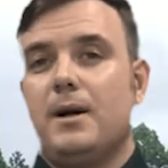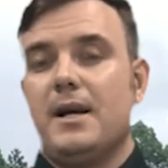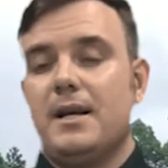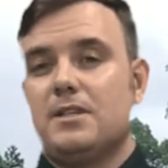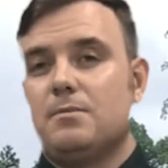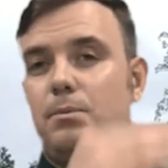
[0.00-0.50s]
by
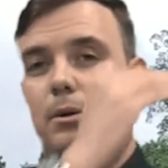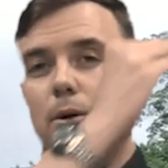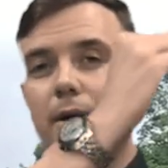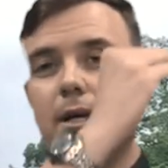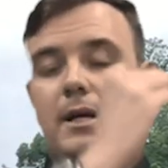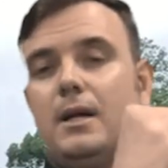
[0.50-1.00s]

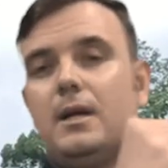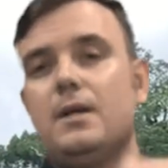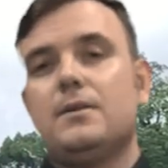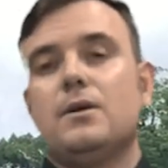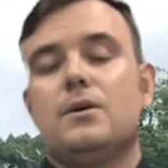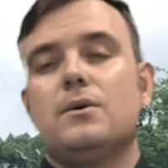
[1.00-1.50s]
exploring
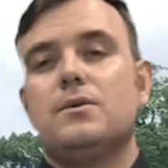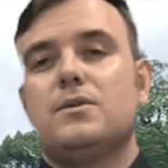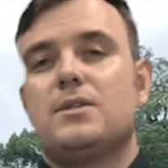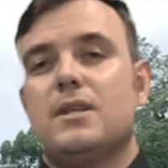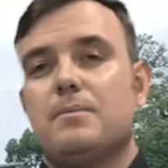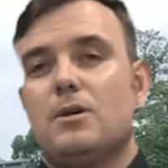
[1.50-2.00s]
those
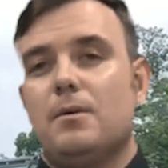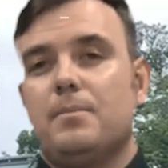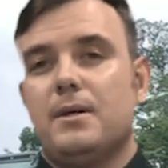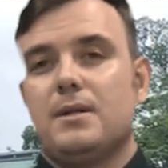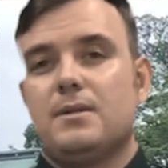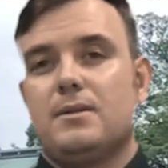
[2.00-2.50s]

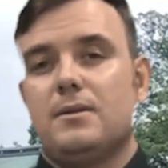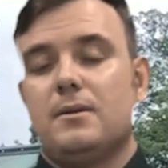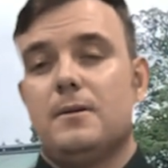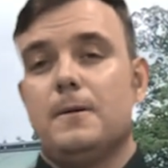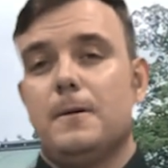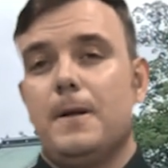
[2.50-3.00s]
subtopics,
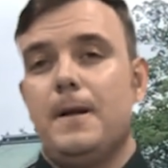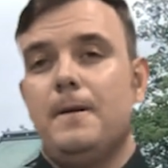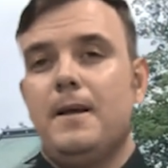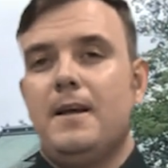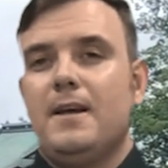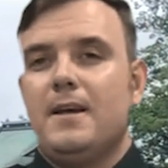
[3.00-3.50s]
okay?
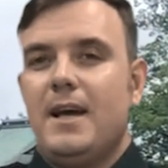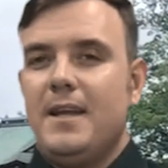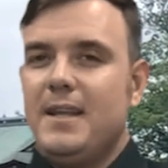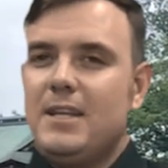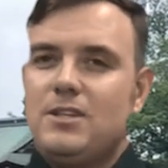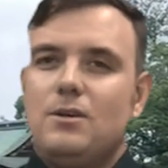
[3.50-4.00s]

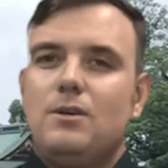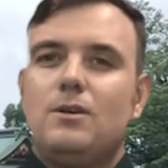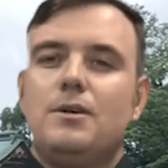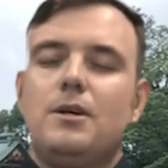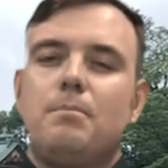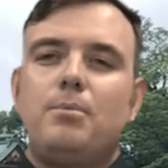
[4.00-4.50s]
And that's
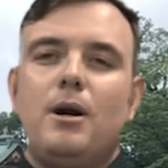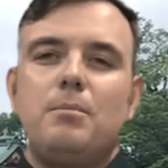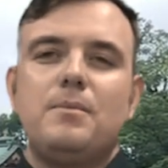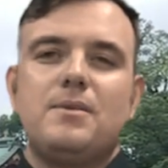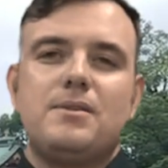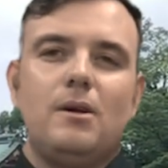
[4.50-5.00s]
your
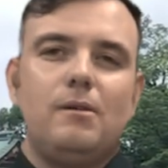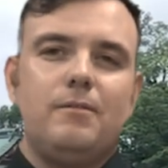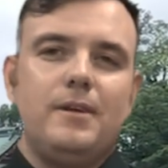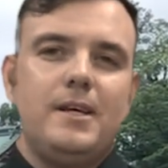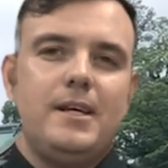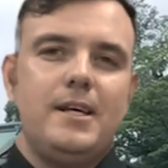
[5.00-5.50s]

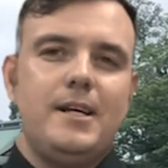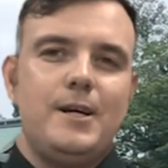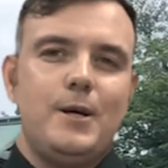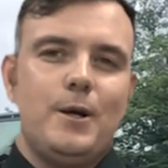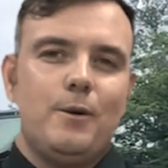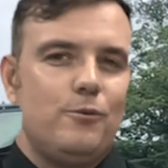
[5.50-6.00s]

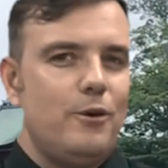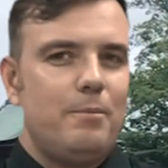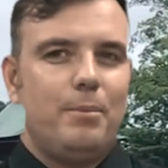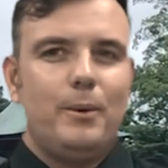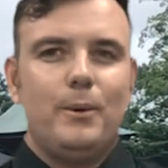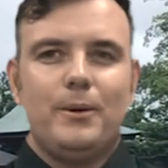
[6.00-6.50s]
problem-solving
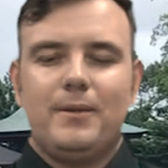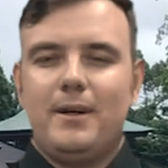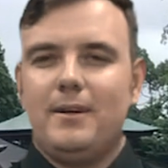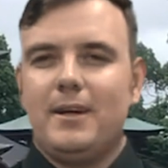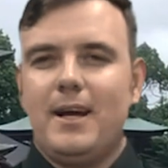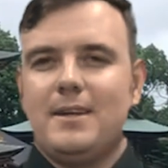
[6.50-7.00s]
report
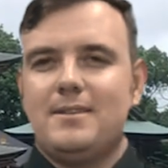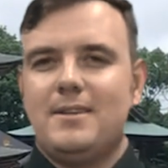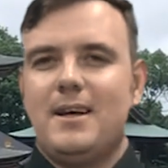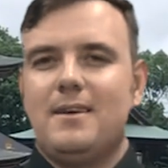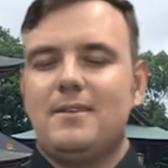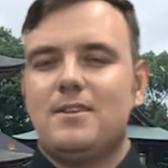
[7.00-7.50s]
there, guys,
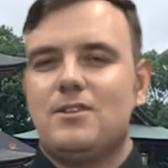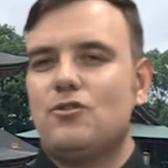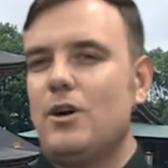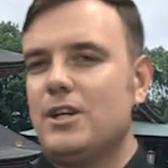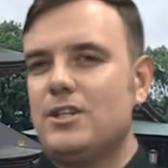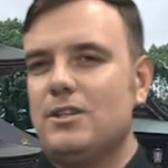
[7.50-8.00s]
yeah? The
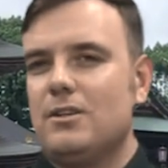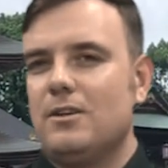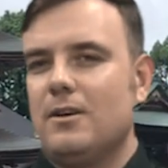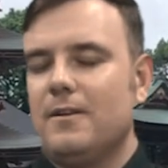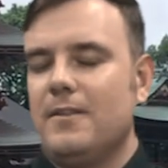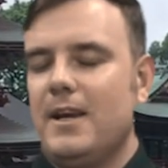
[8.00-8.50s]

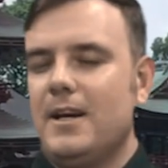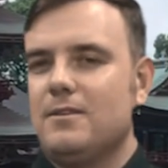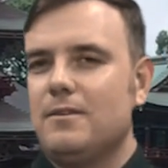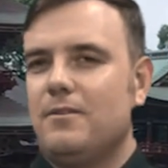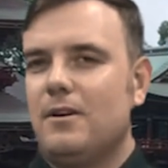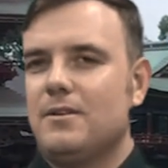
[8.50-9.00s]
structure there
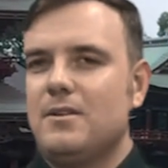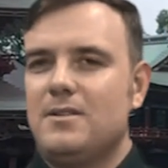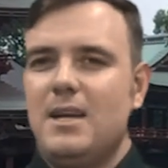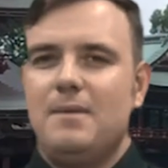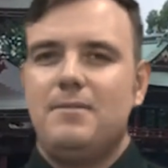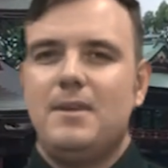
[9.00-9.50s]
to follow. It's the
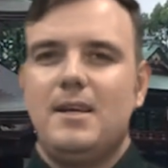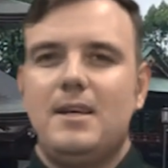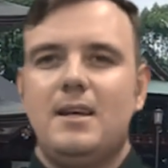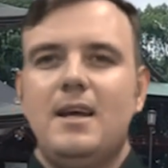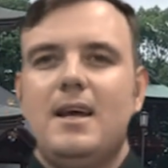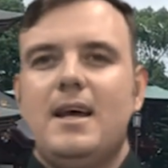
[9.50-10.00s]
same
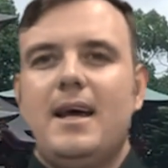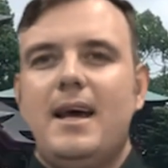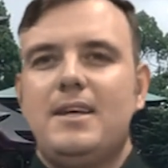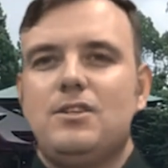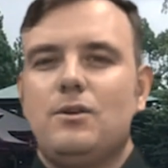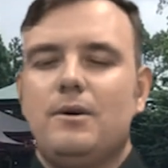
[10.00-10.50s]
thing
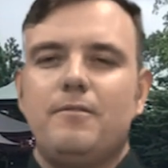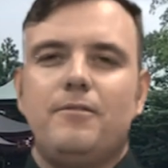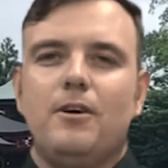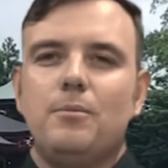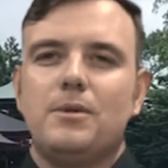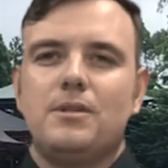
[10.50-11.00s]
as your
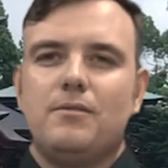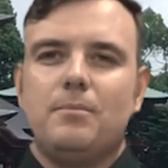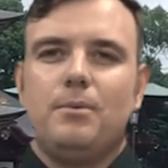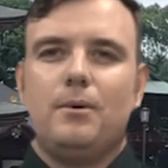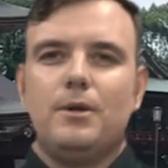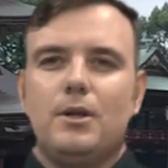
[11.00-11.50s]
informative
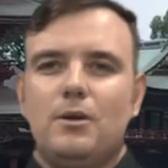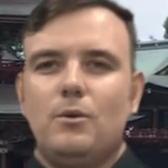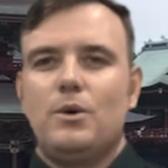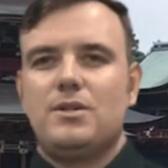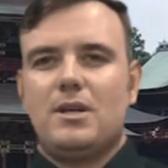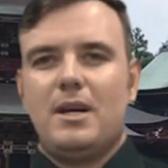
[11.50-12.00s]
report. You're
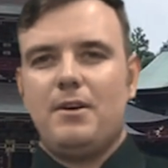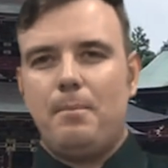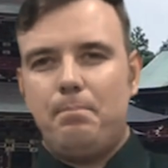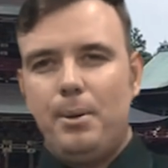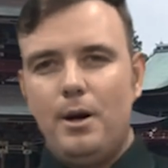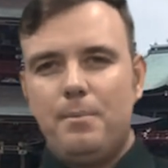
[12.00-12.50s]
always going to have your
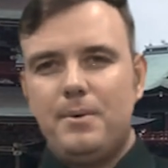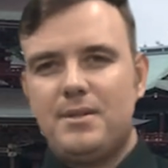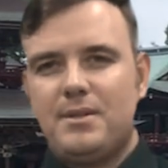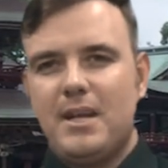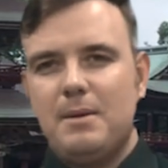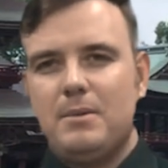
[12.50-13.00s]
purpose
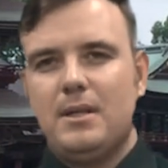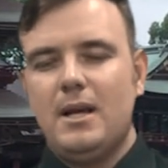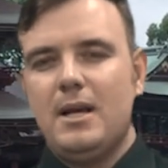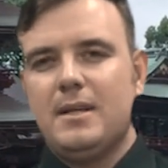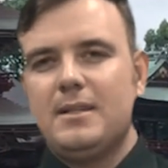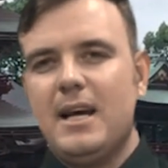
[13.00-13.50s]
statement,
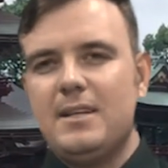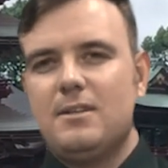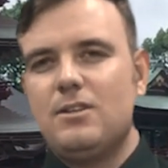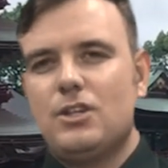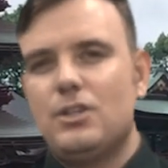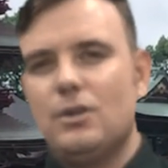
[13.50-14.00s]
nice
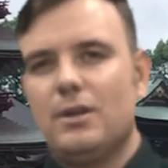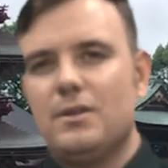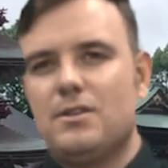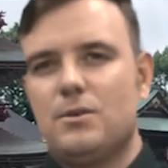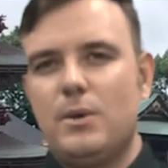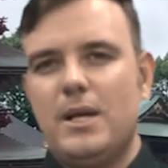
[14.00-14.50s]
and short
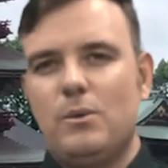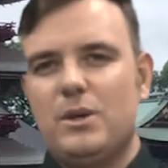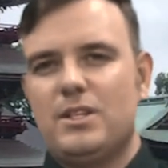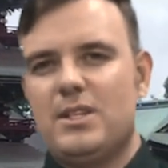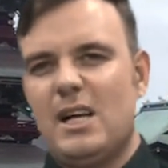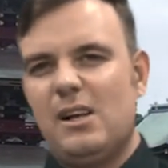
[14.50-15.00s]
and sweet,
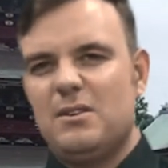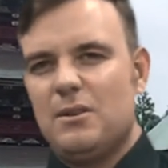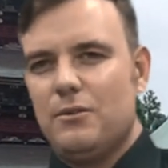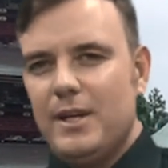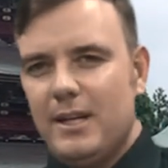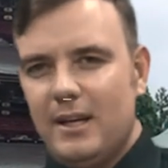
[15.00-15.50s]
which tells
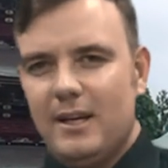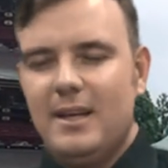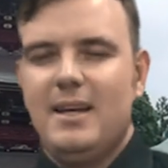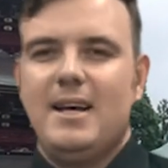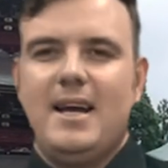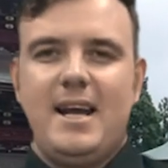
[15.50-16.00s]
the reader
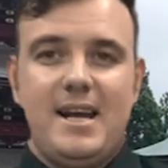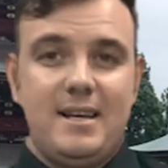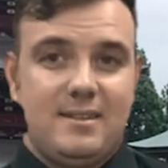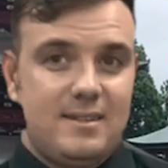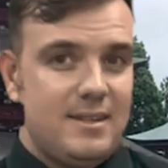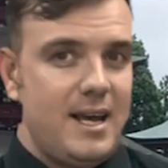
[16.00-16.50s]

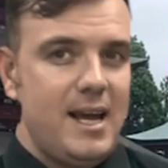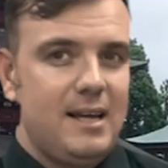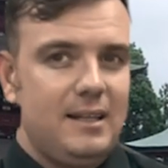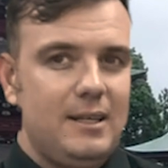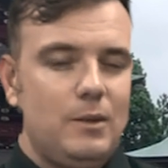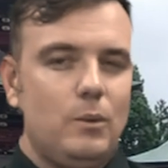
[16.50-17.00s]

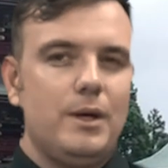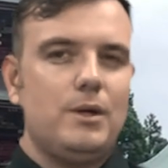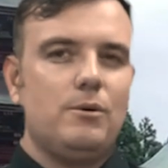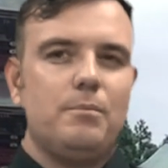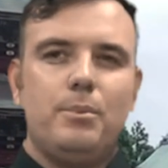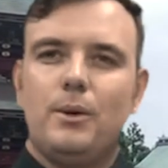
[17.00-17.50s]
exactly what
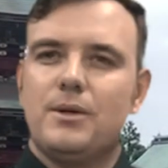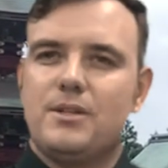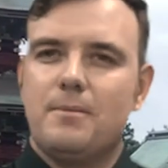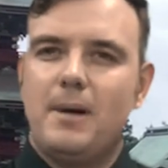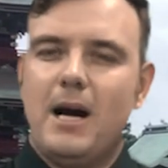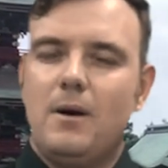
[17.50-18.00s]
your report's
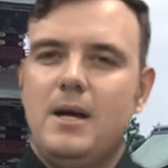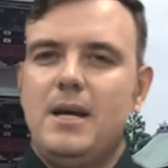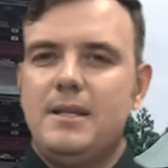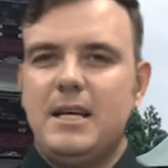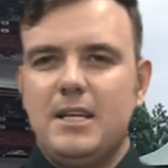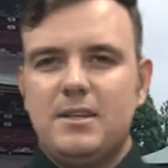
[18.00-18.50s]
about.
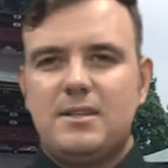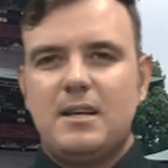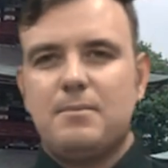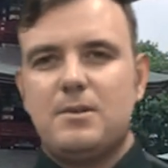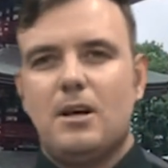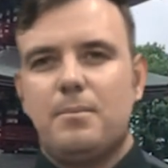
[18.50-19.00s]
Then your
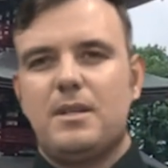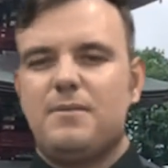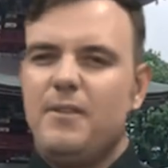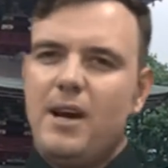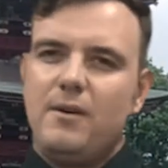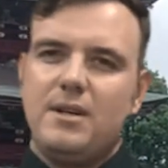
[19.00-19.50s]
subtopics,
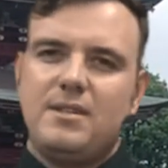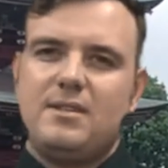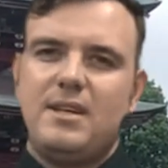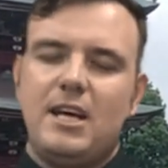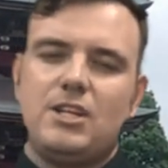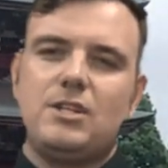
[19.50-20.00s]
various
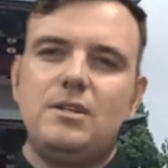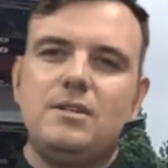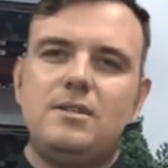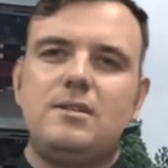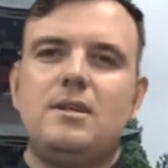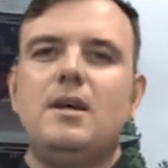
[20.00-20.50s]

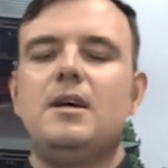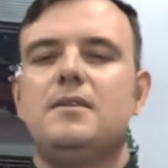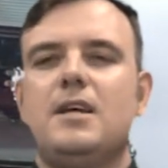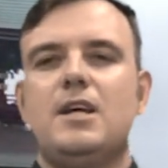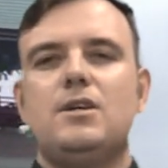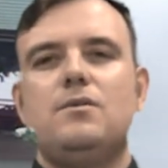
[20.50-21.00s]
sections
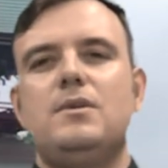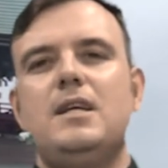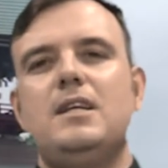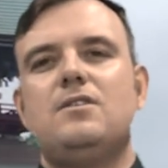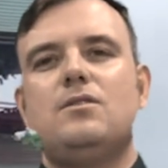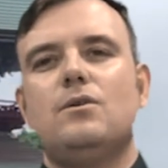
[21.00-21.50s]
that you
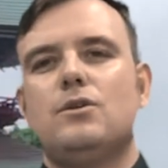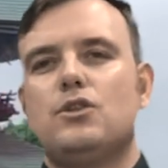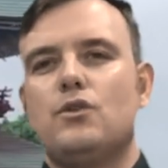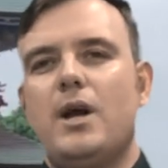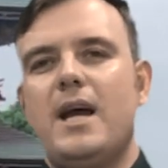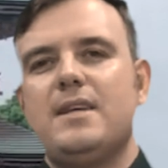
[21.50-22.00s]
need to
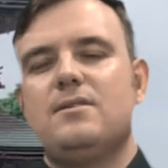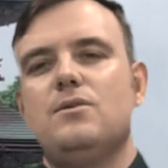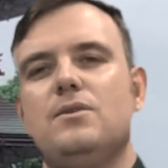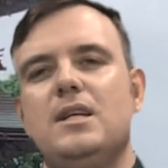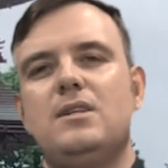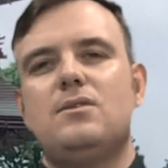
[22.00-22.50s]
address,
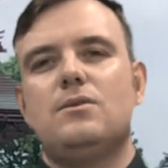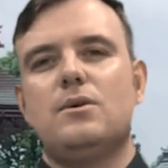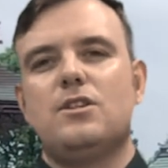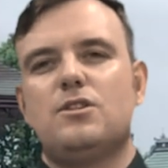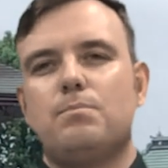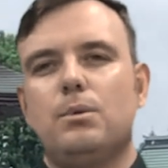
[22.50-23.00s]
you need to
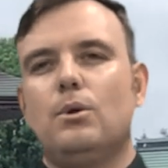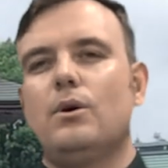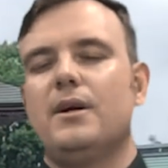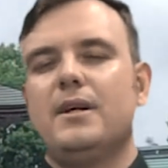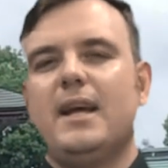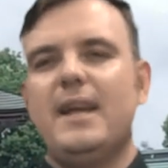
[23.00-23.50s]

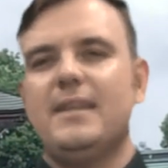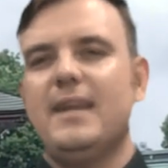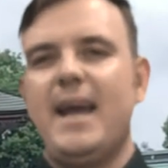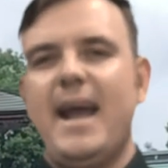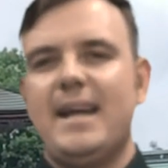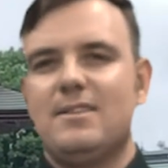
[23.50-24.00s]
explore and
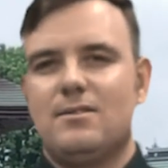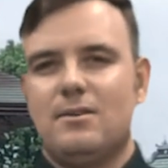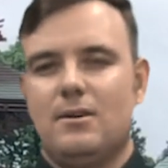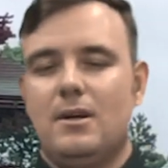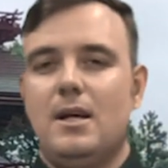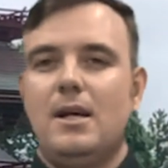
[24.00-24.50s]
answer